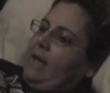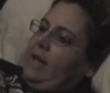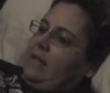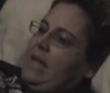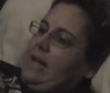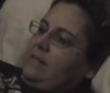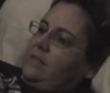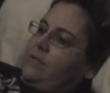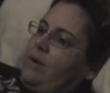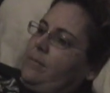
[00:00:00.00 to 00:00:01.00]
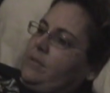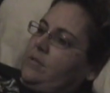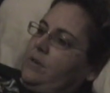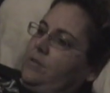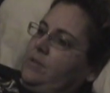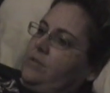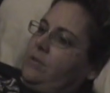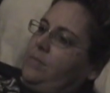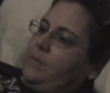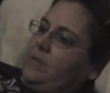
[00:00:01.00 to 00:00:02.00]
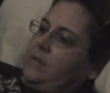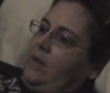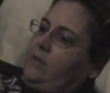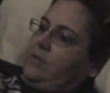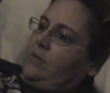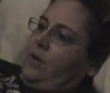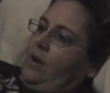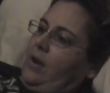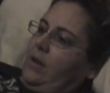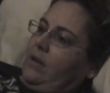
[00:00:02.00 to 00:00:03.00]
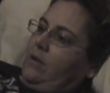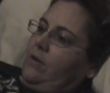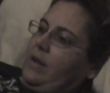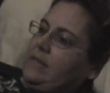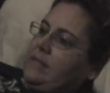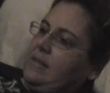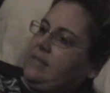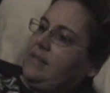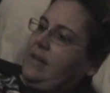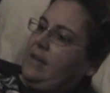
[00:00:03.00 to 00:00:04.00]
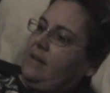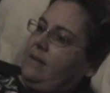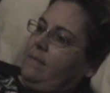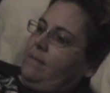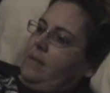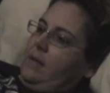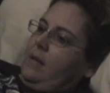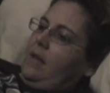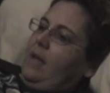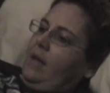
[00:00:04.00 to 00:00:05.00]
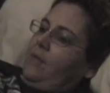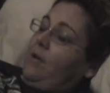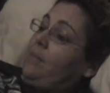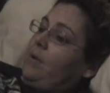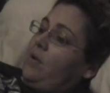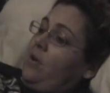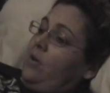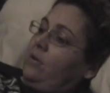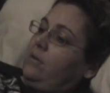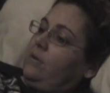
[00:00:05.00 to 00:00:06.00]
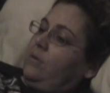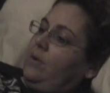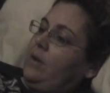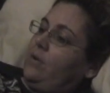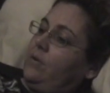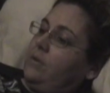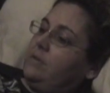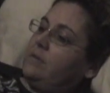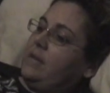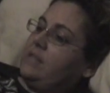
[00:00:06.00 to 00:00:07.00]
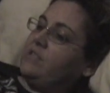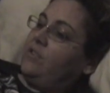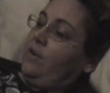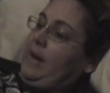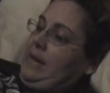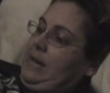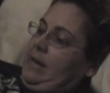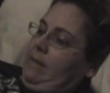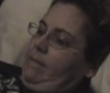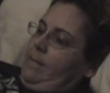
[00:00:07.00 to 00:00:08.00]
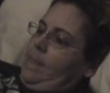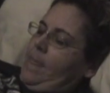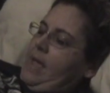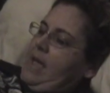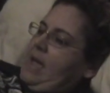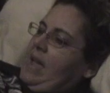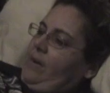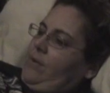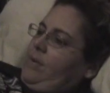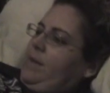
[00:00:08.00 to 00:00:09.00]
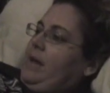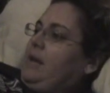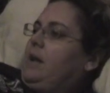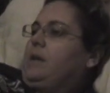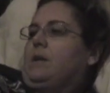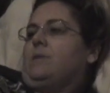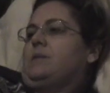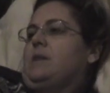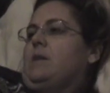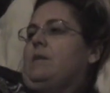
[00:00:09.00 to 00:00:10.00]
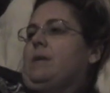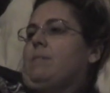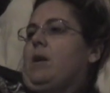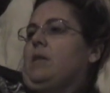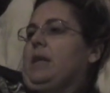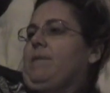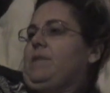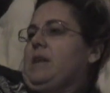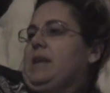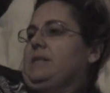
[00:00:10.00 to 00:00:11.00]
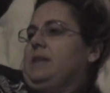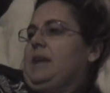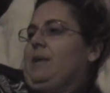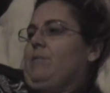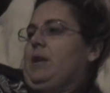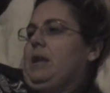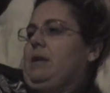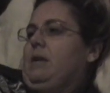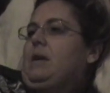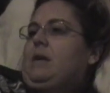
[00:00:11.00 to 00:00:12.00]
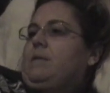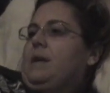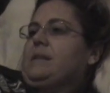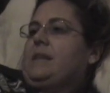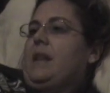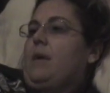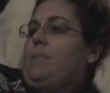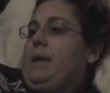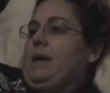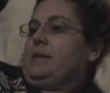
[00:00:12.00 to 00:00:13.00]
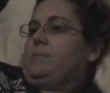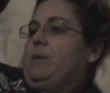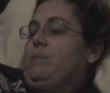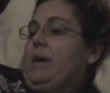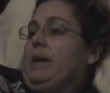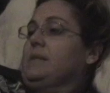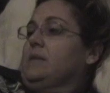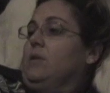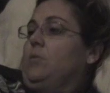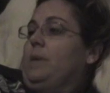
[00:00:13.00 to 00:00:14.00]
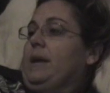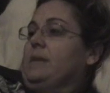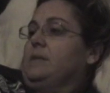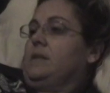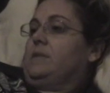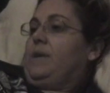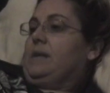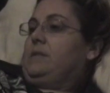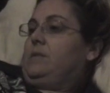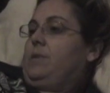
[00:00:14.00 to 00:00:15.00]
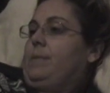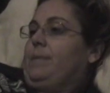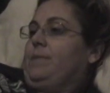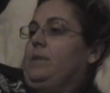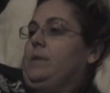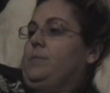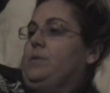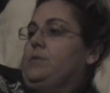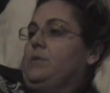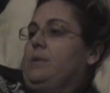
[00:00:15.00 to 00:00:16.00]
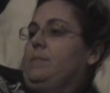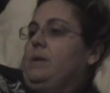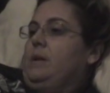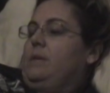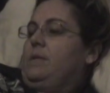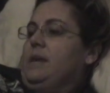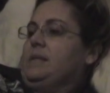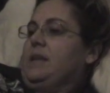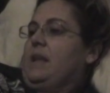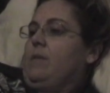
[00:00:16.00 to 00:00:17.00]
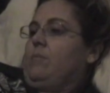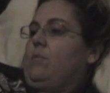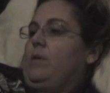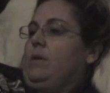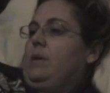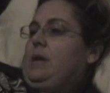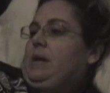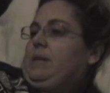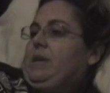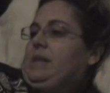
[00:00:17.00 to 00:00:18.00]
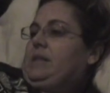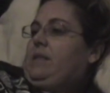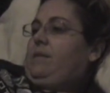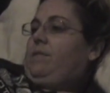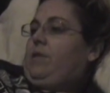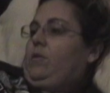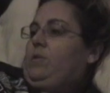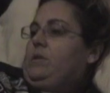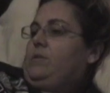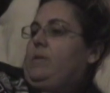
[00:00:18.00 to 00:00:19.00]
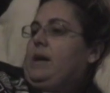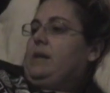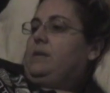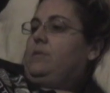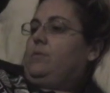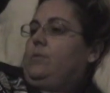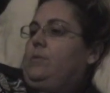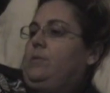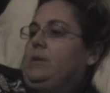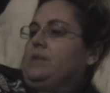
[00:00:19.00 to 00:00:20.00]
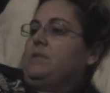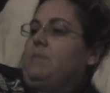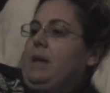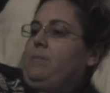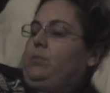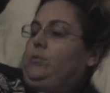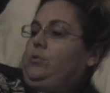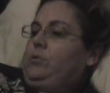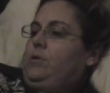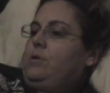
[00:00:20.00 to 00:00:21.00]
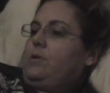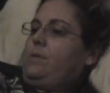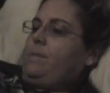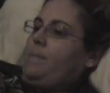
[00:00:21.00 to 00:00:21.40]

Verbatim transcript: At last, as Grandma stirred, the syrup in the saucer turned into little grains like sand. And Grandma called, Quick, girls, it's graining. Aunt Ruby and Aunt Docia and Ma left the dance and came running. They set out pans, big pans, and little pans, and as fast as Grandma filled them with syrup, they set out more. They set the filled ones away to cool into maple sugar.